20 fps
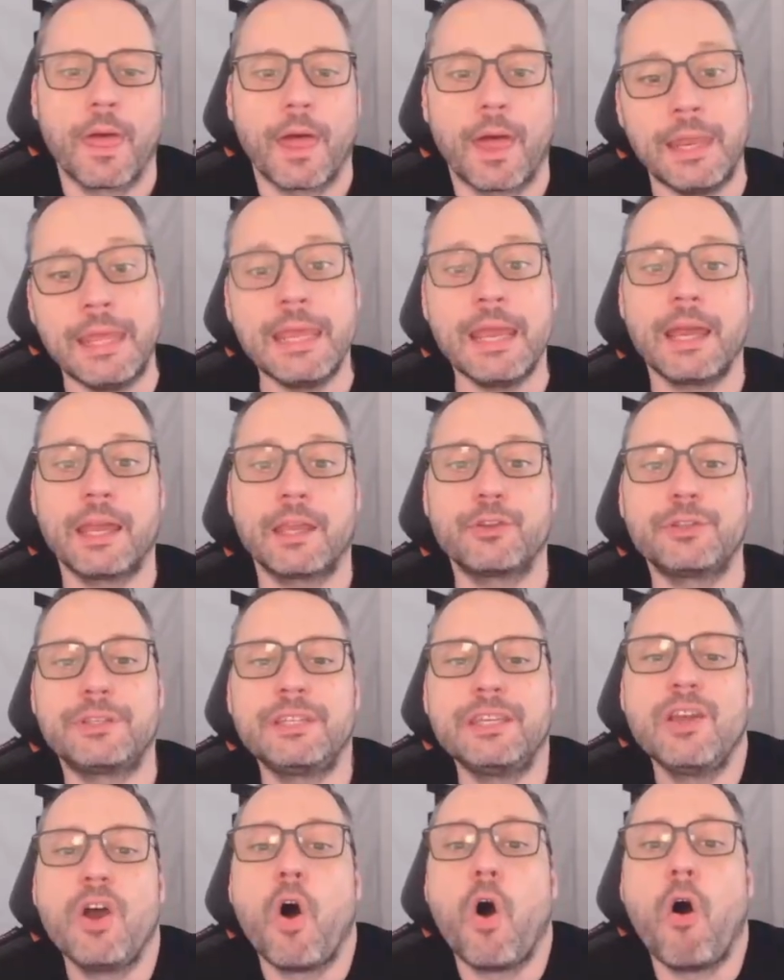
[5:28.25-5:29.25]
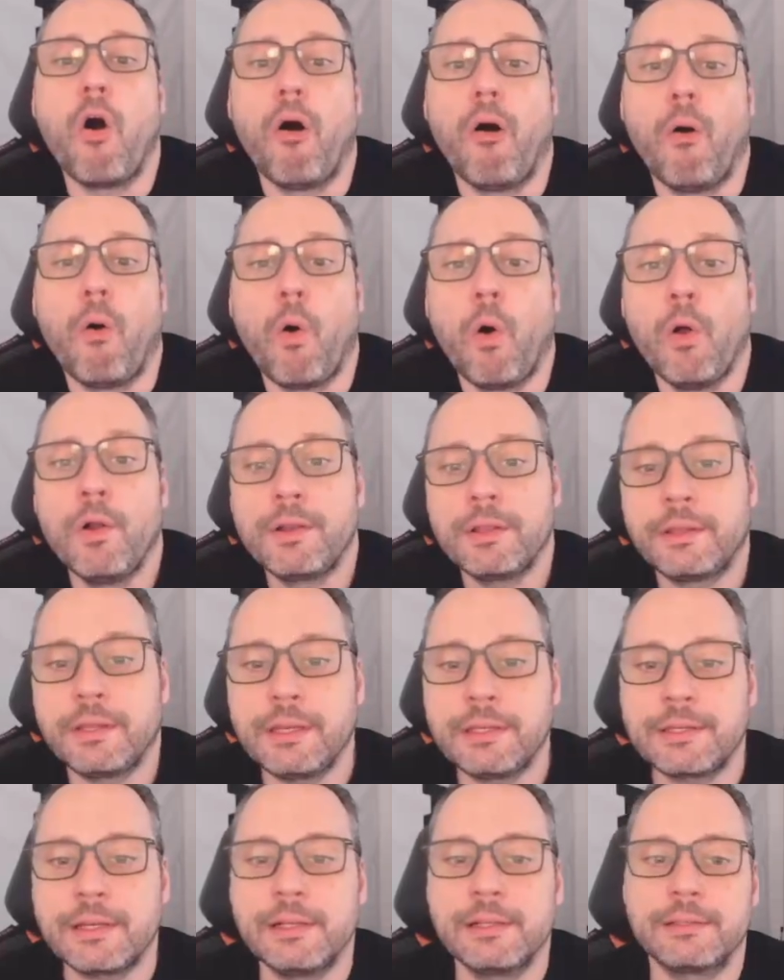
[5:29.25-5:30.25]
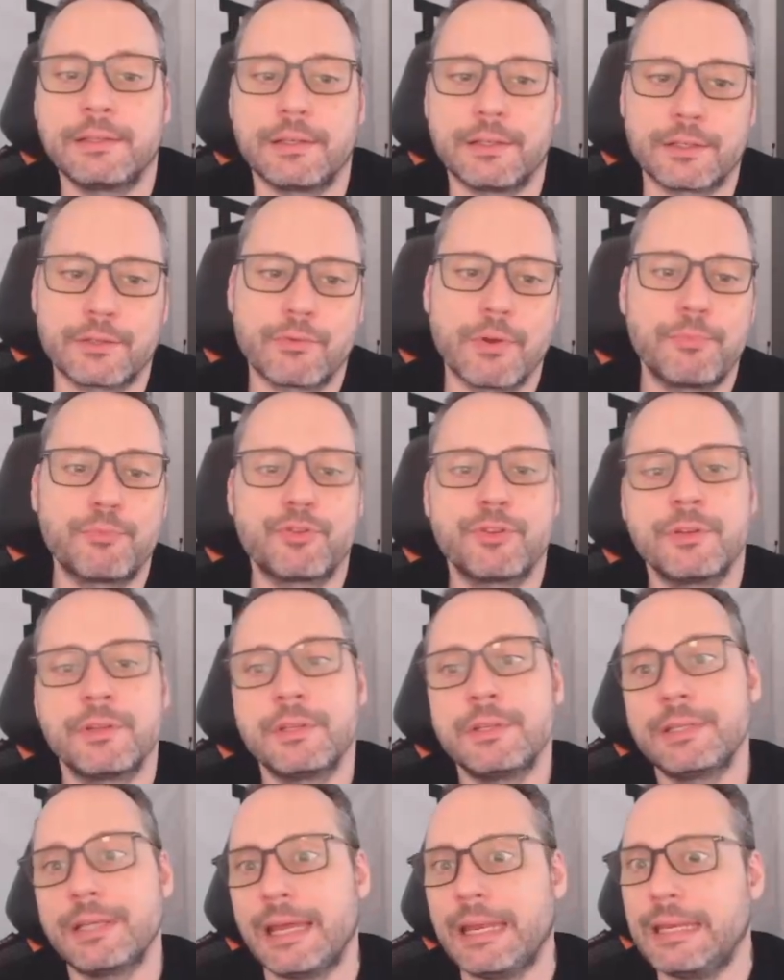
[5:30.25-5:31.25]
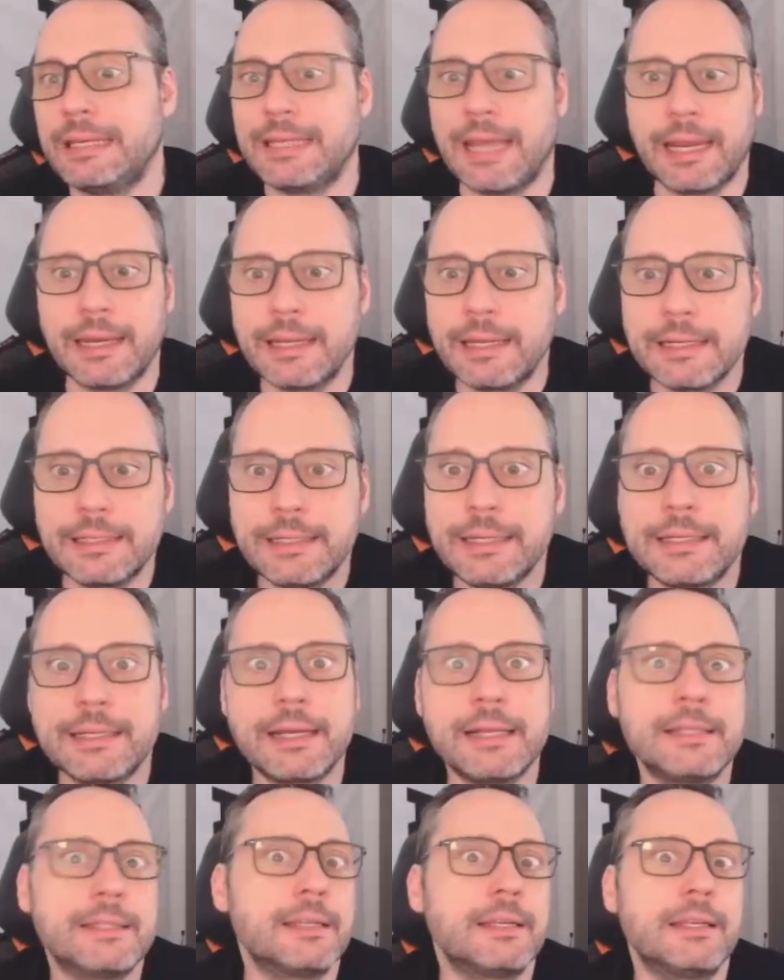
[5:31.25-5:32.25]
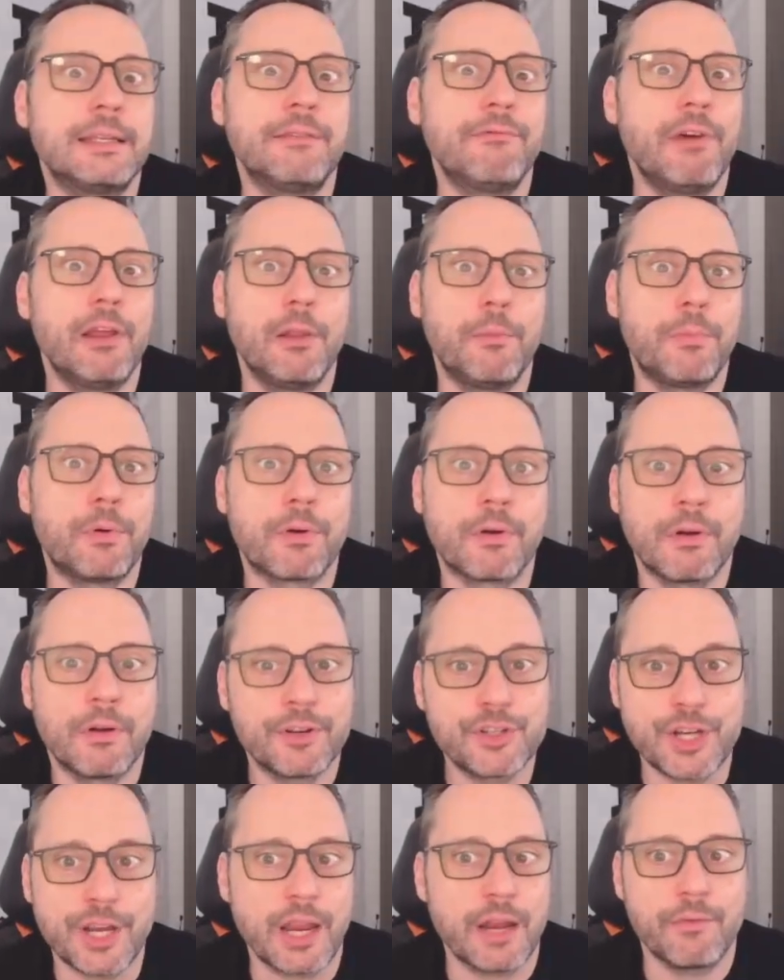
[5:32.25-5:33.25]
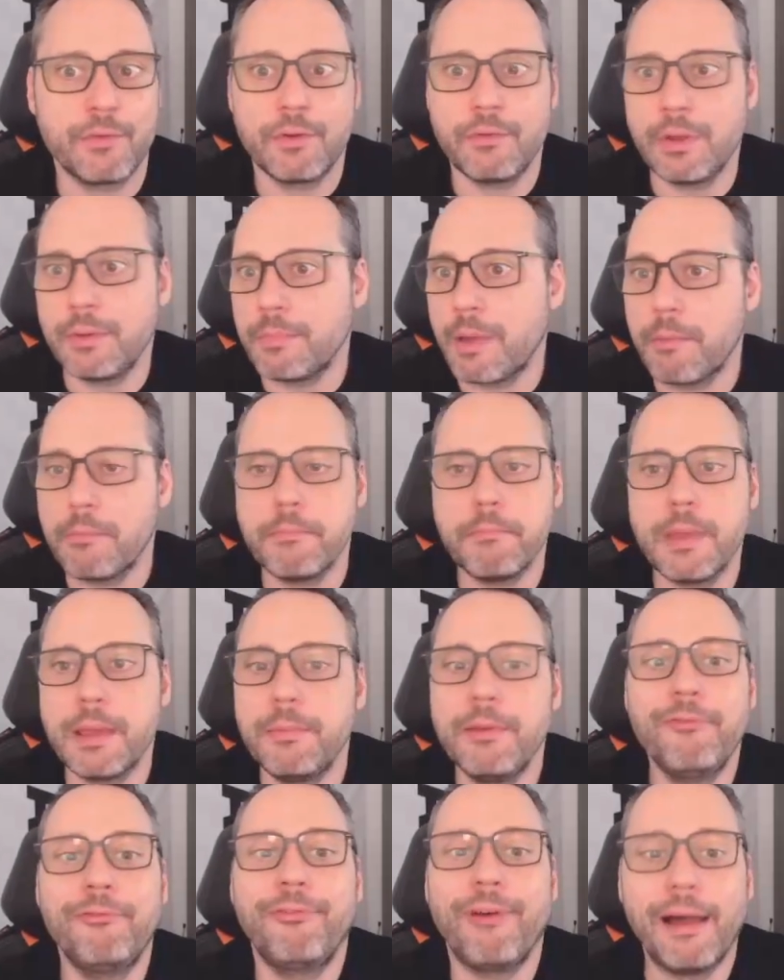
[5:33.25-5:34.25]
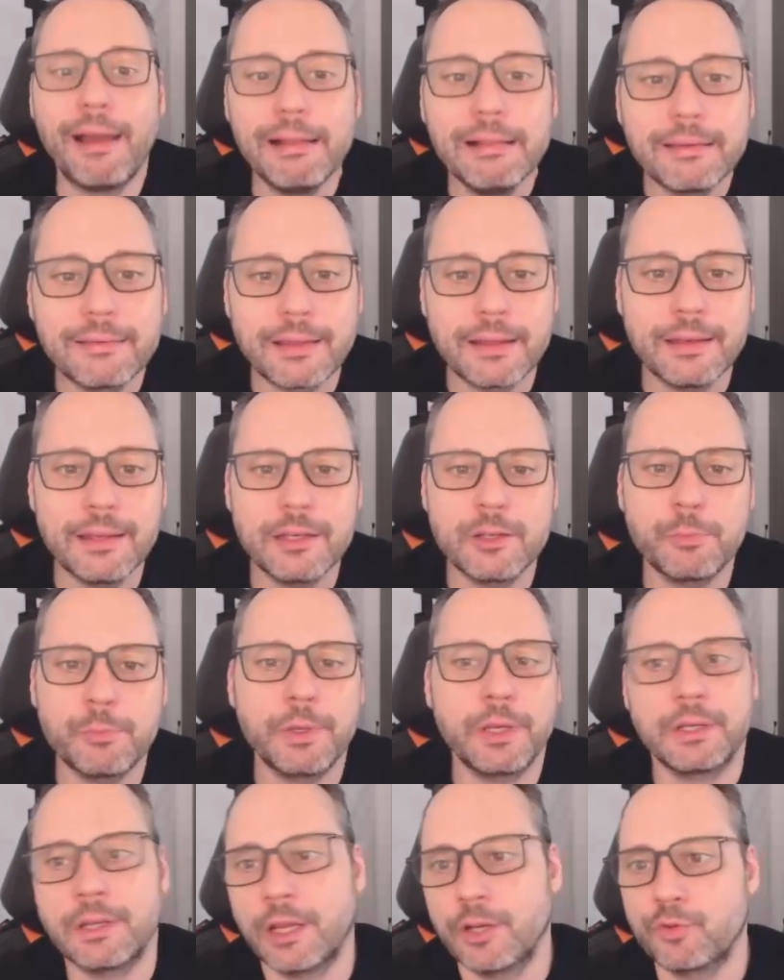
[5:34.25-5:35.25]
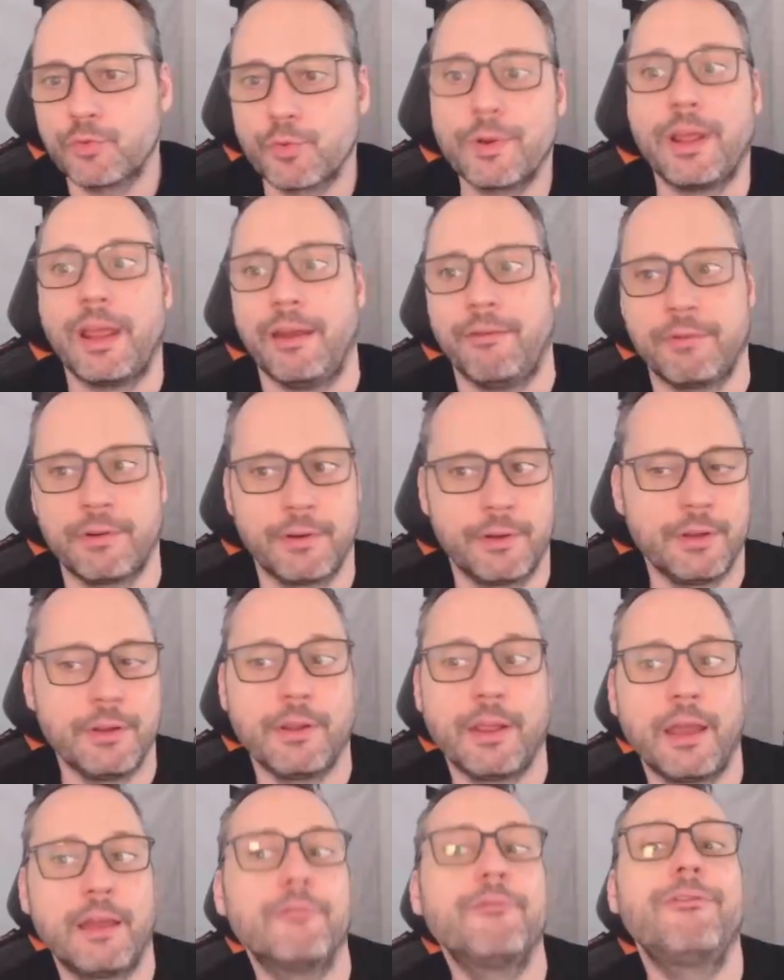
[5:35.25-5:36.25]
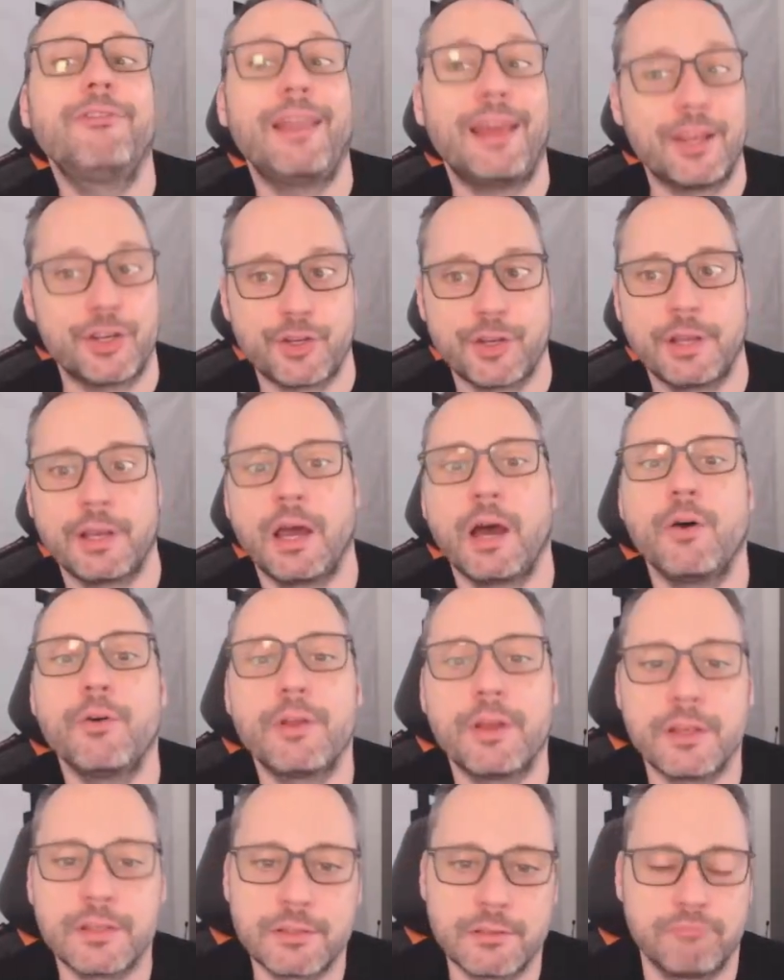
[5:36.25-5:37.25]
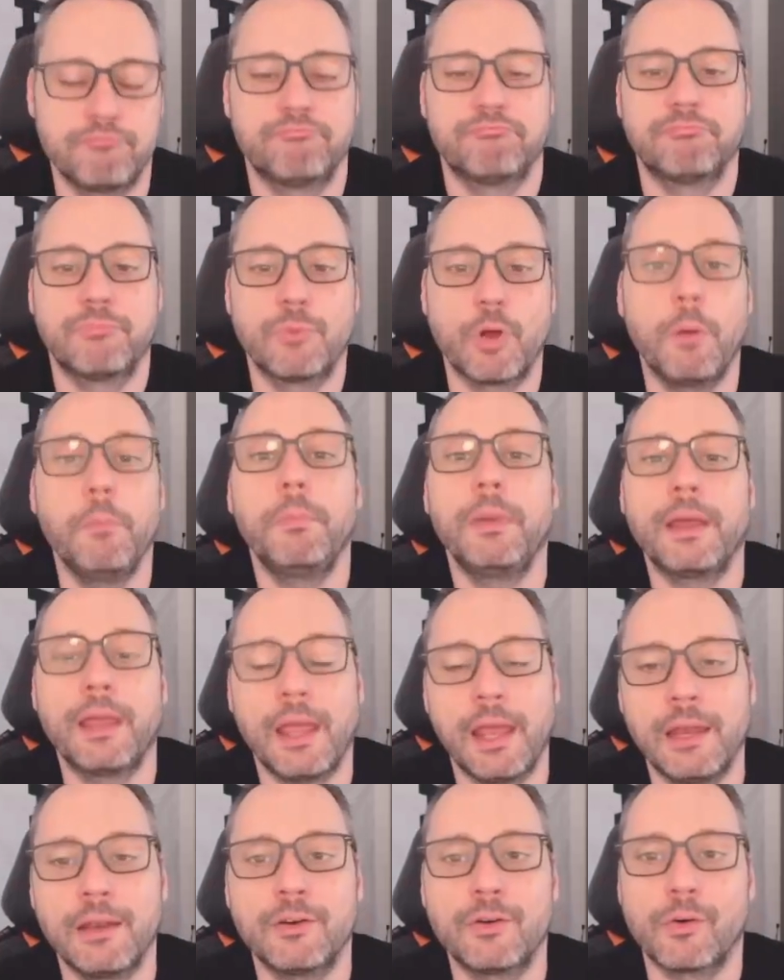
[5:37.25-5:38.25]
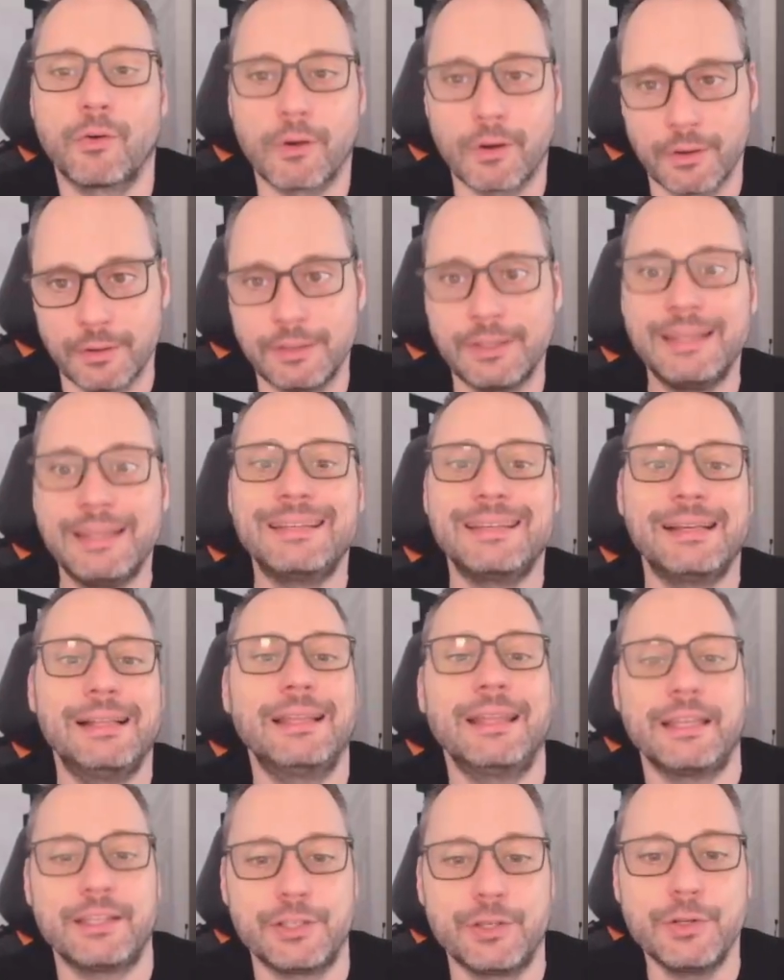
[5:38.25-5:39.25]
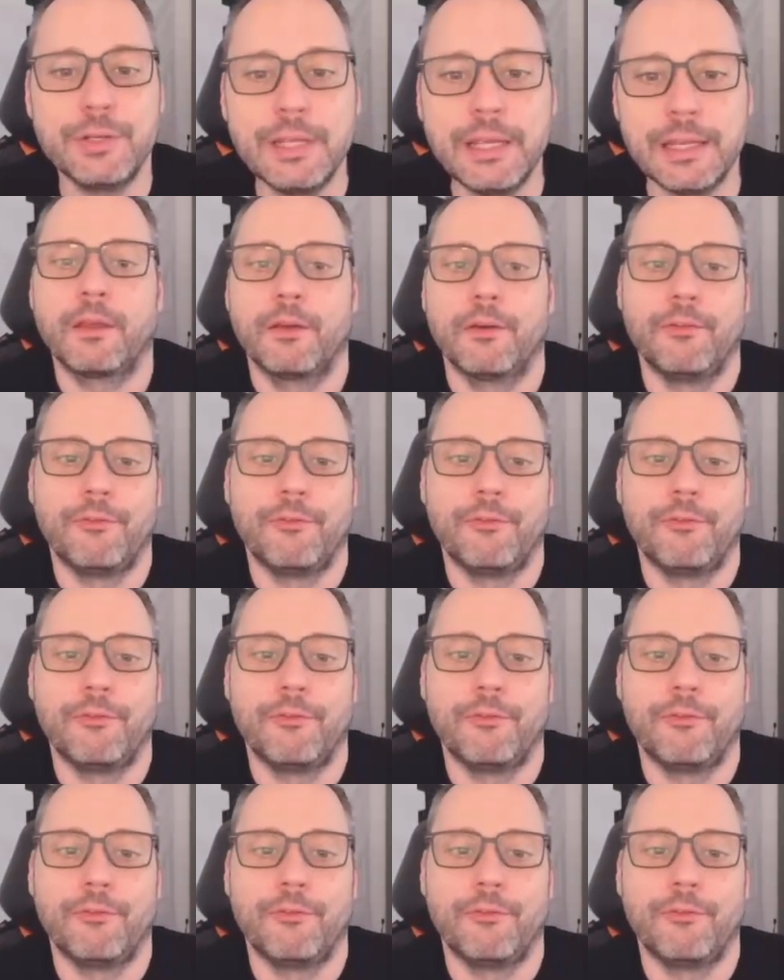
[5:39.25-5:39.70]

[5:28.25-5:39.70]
And here I could see all the details, the descriptions, any technical details that the developer shared with me, maybe files that need to be attached, whatever. You can flash that out as complicated or detailed as you need.